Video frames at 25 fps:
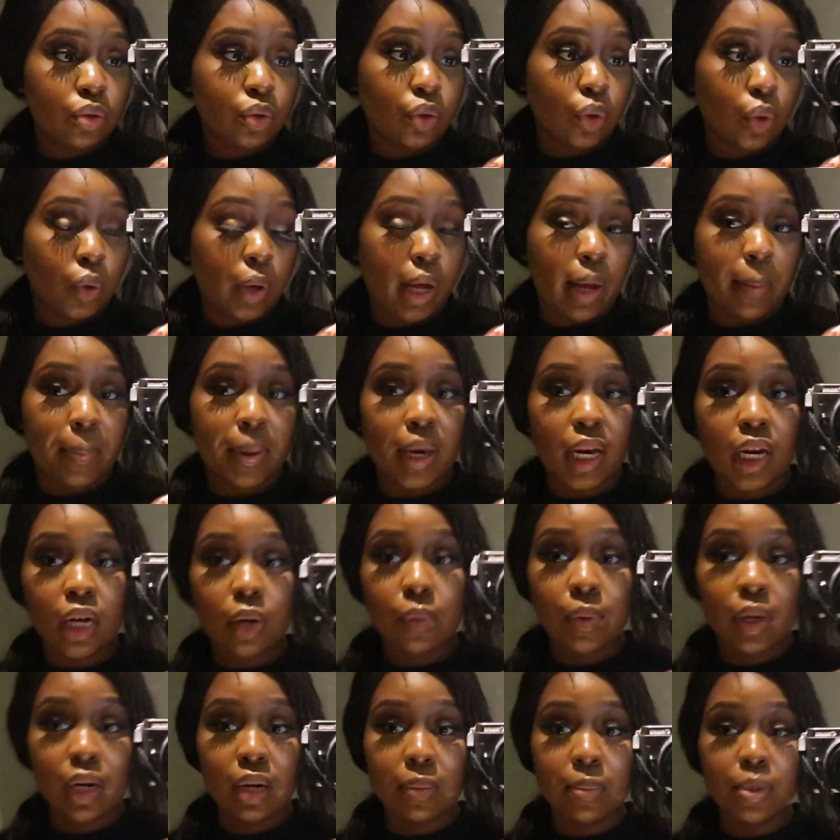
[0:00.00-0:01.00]
so yeah but
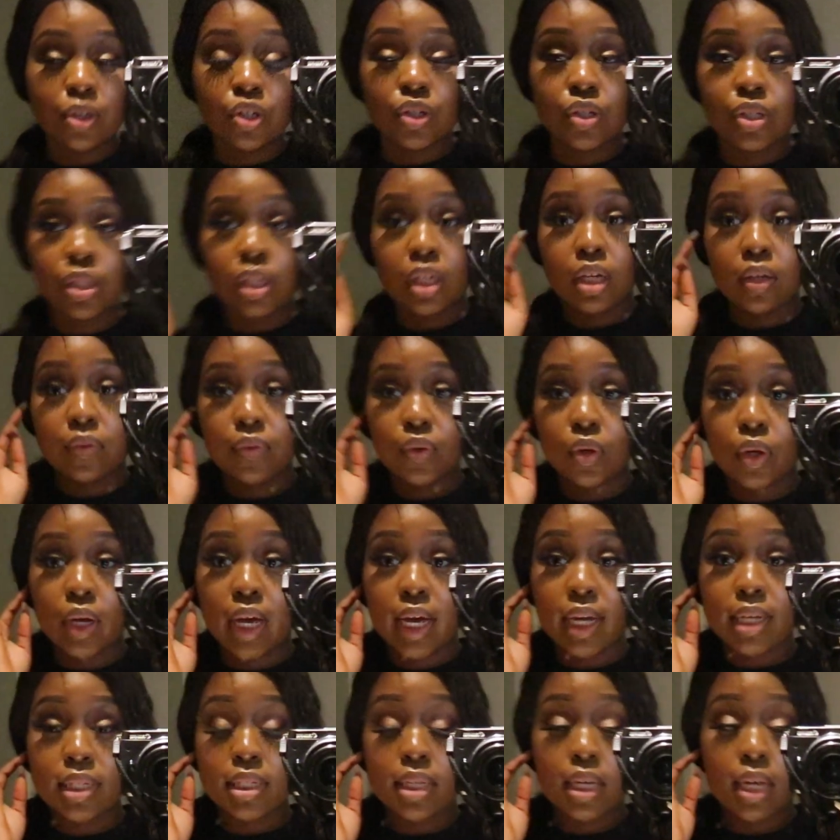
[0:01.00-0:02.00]
anyway let me just give you
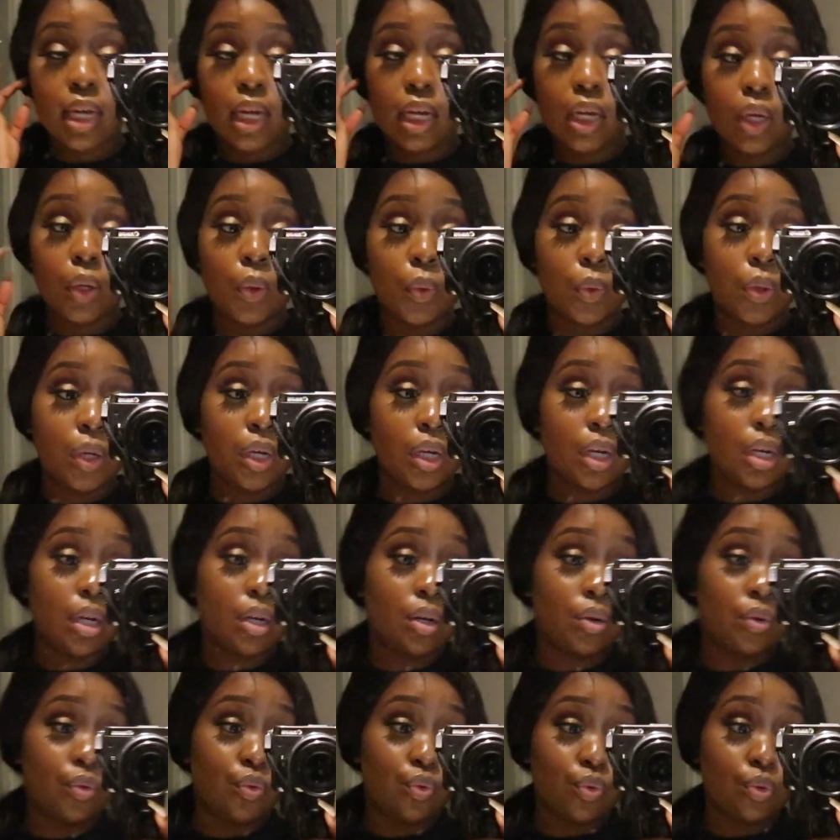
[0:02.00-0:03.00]
guys a quick
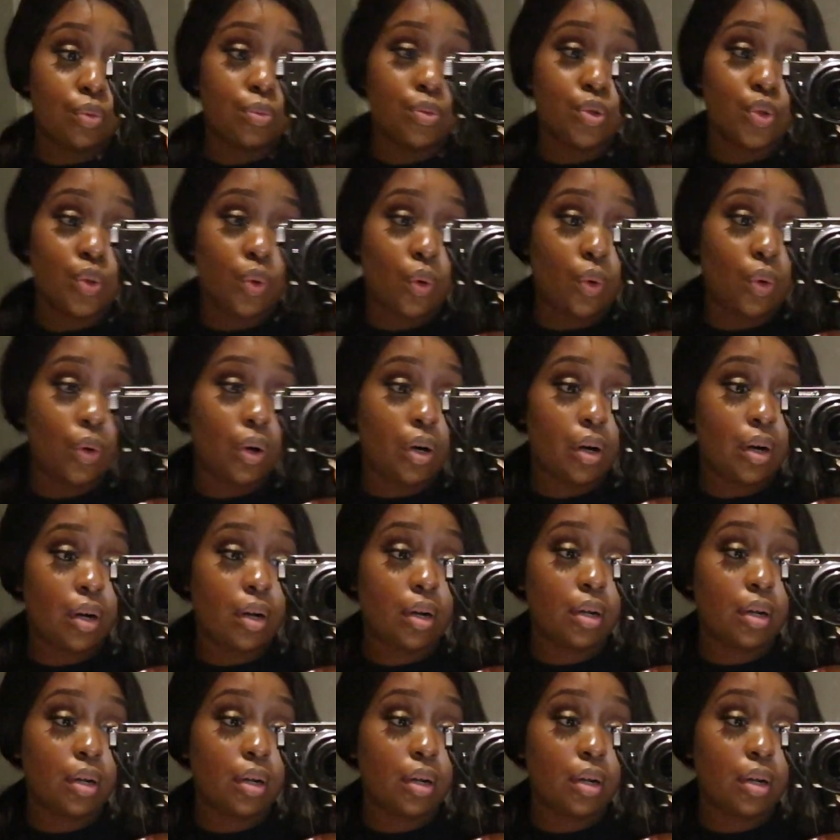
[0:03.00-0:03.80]
room tour